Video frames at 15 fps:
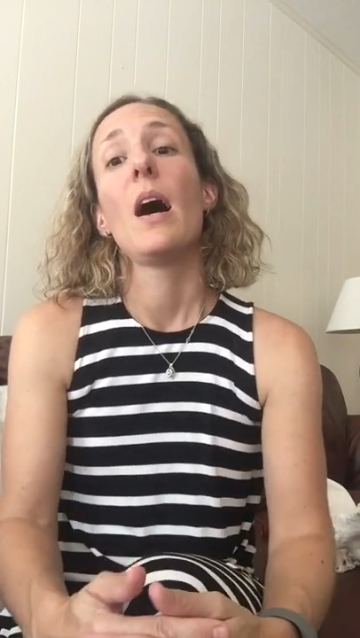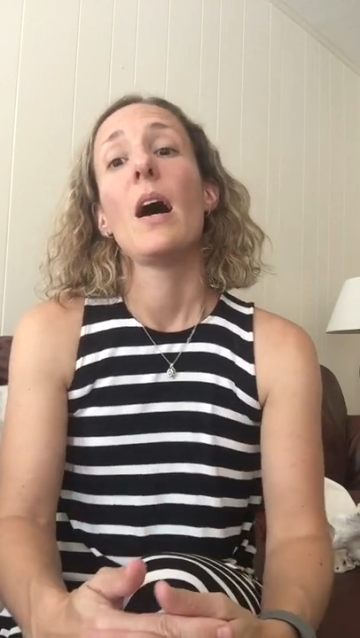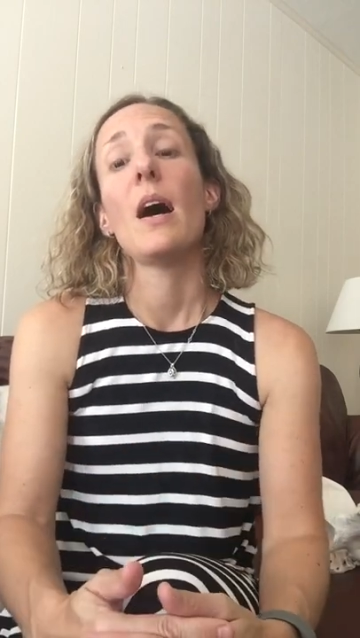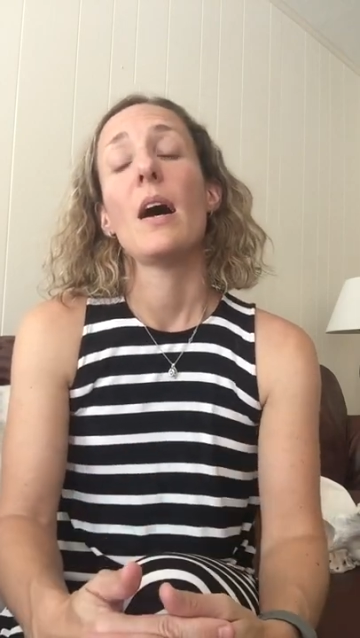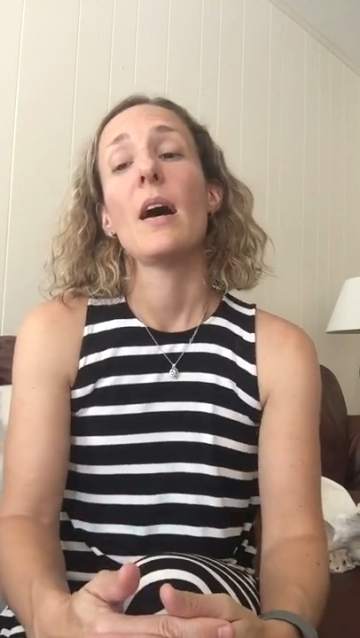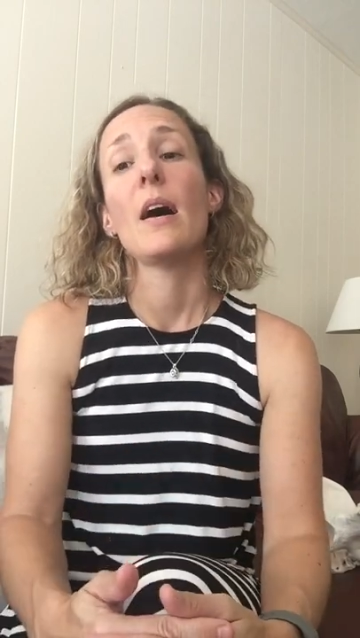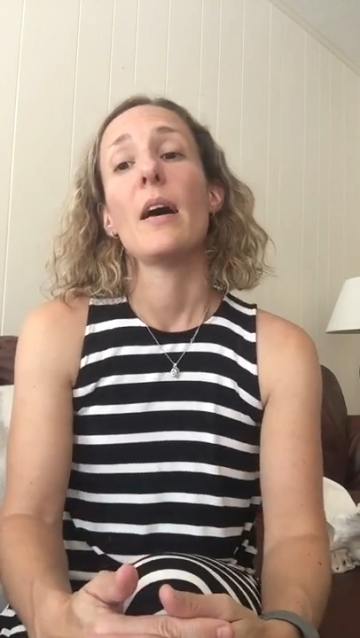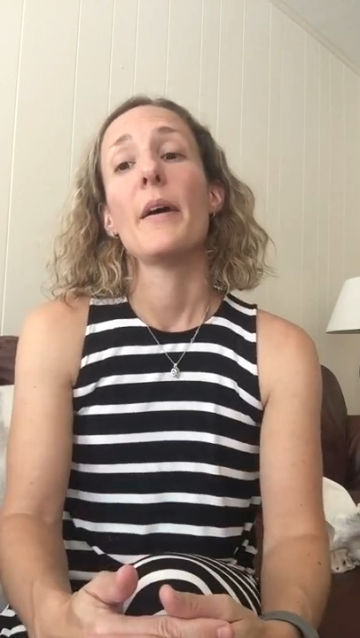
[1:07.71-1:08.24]

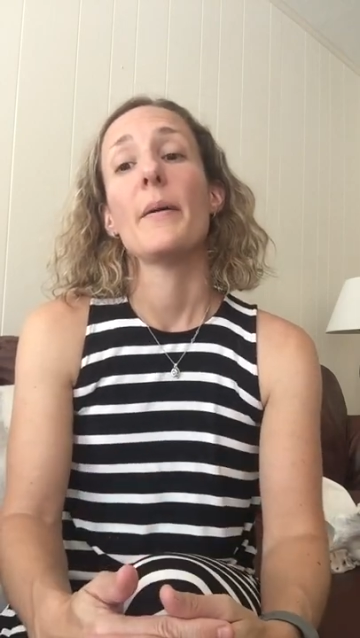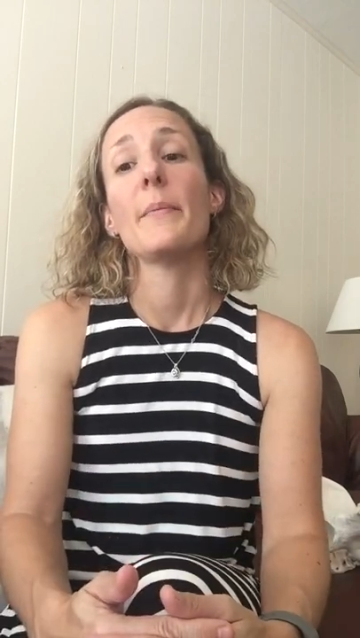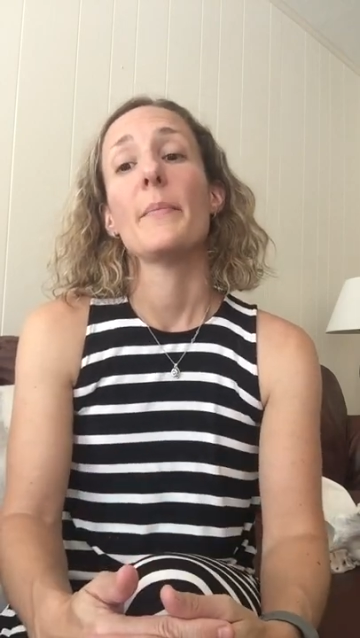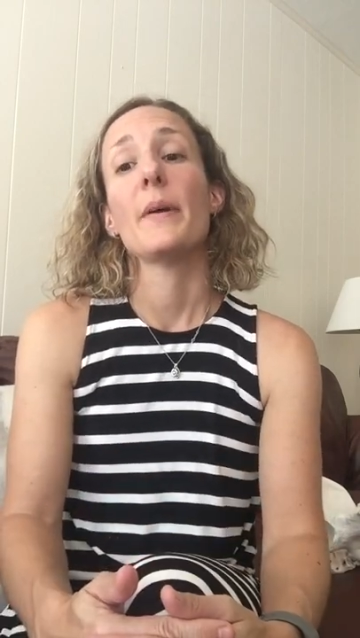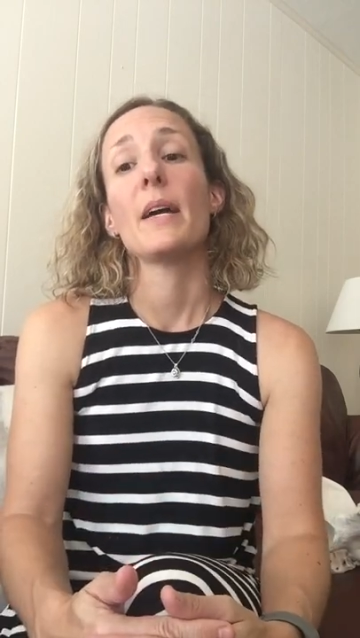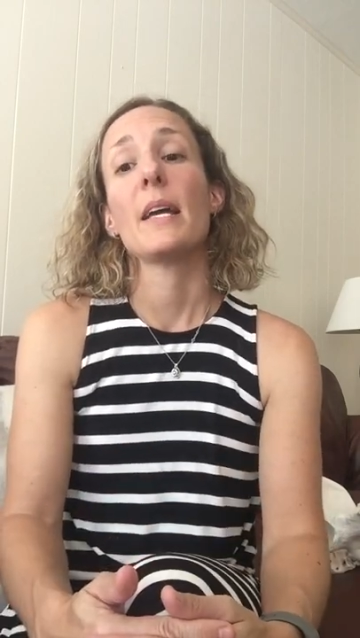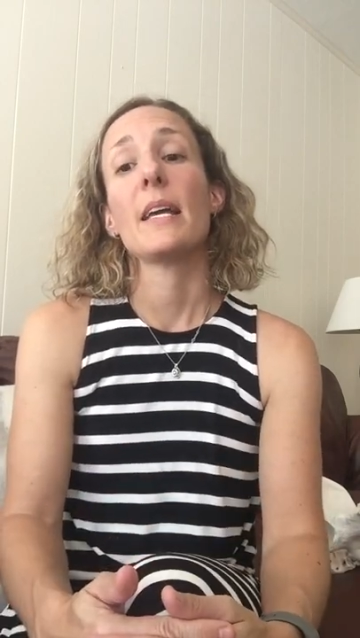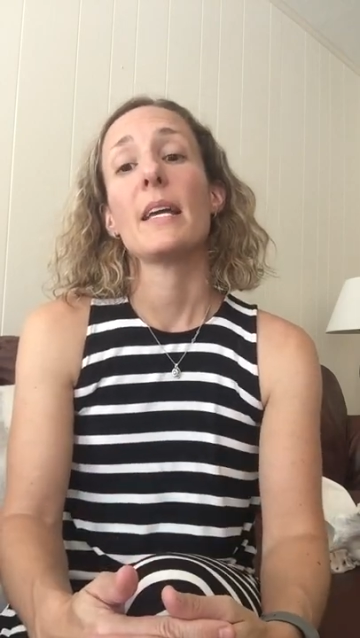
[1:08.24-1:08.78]

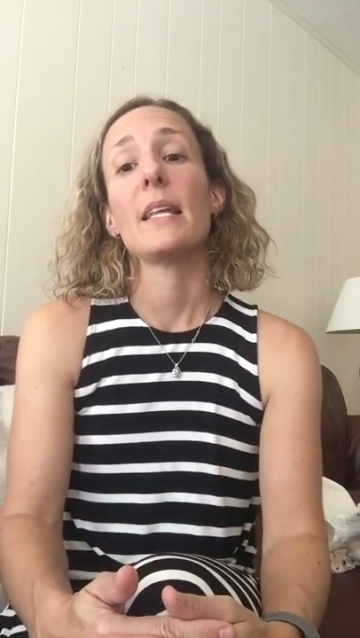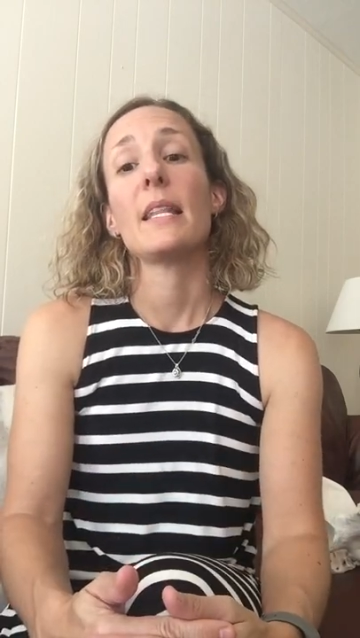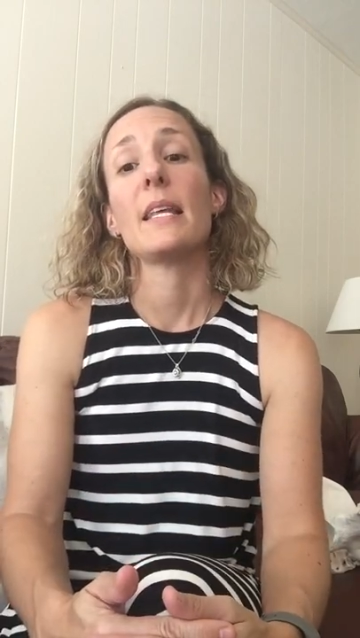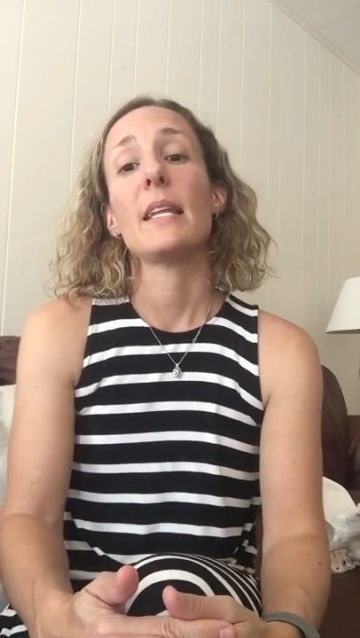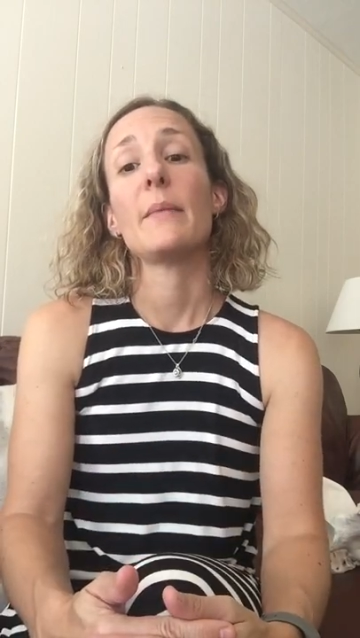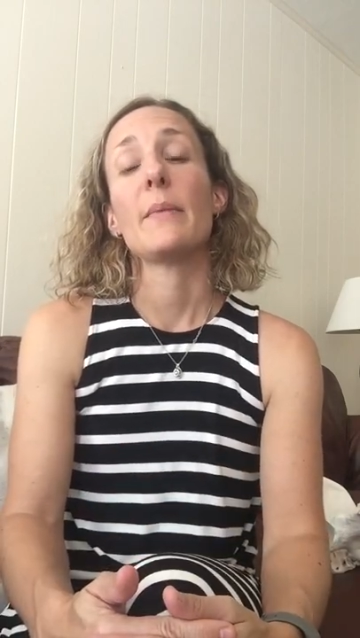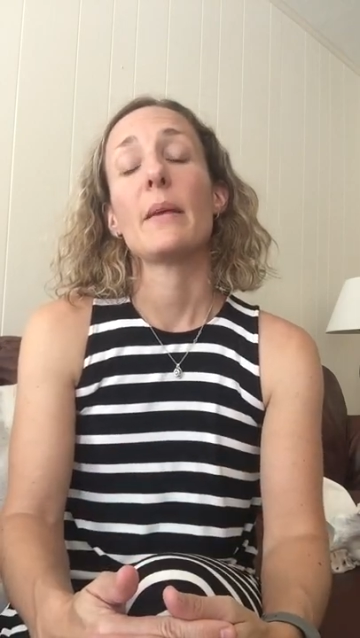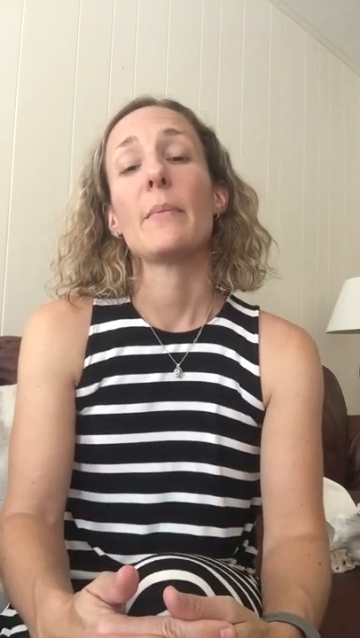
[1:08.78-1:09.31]
And
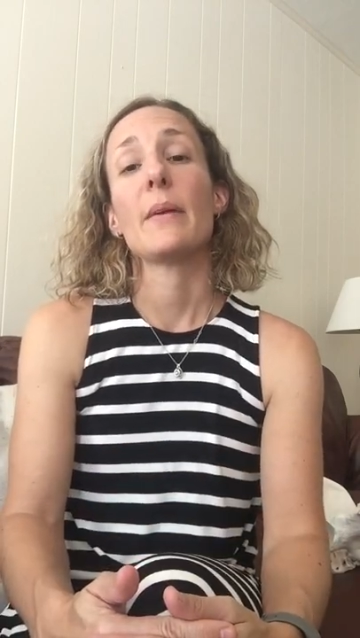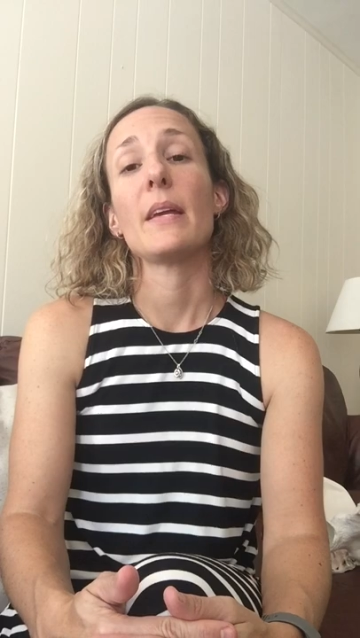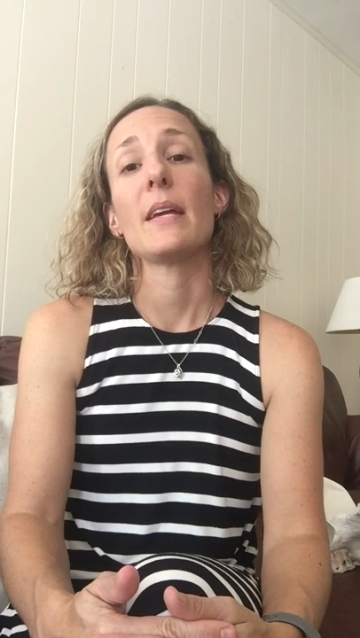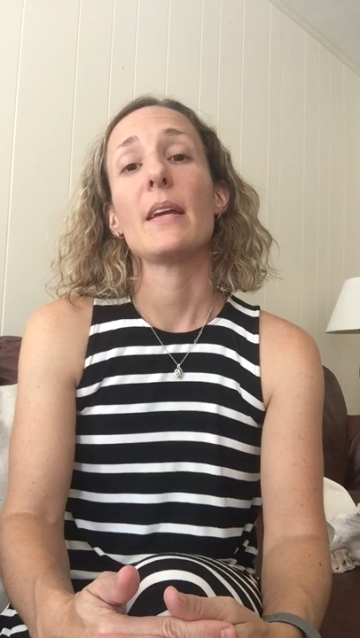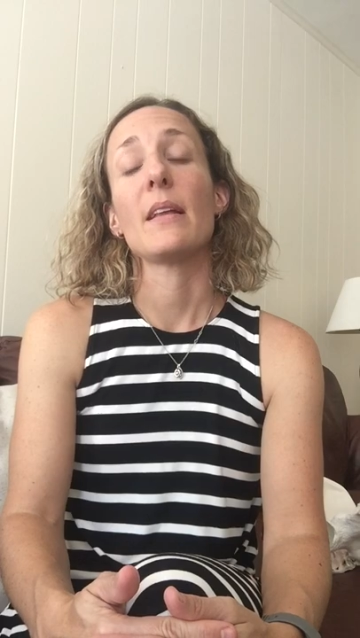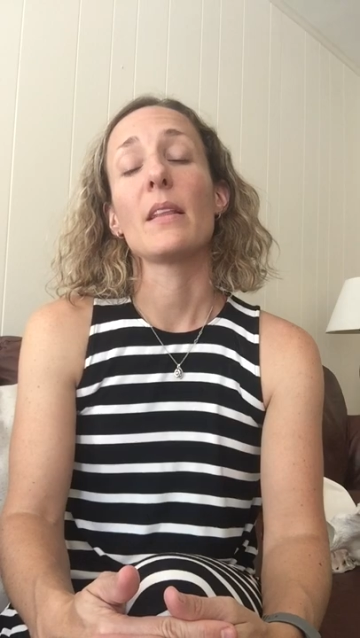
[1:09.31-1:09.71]
then maybe